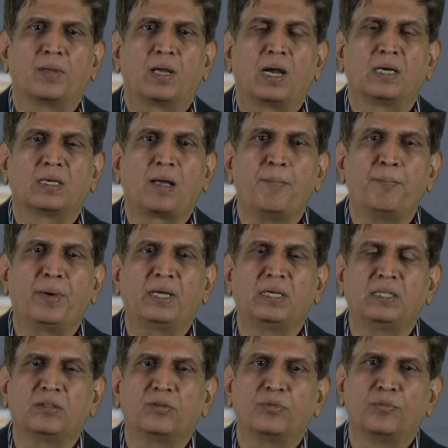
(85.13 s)
and compare
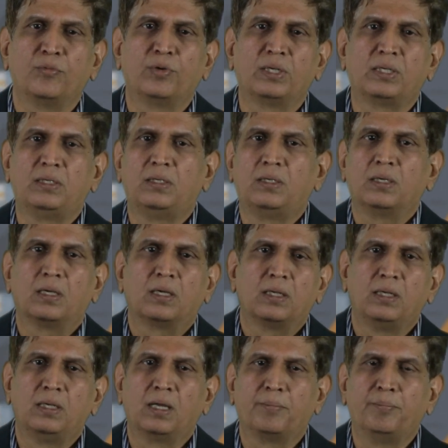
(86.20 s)
it with
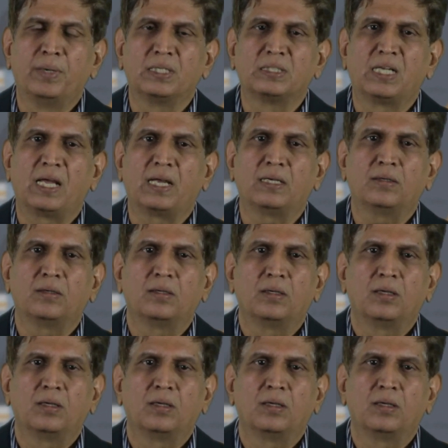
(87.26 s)
the baseline,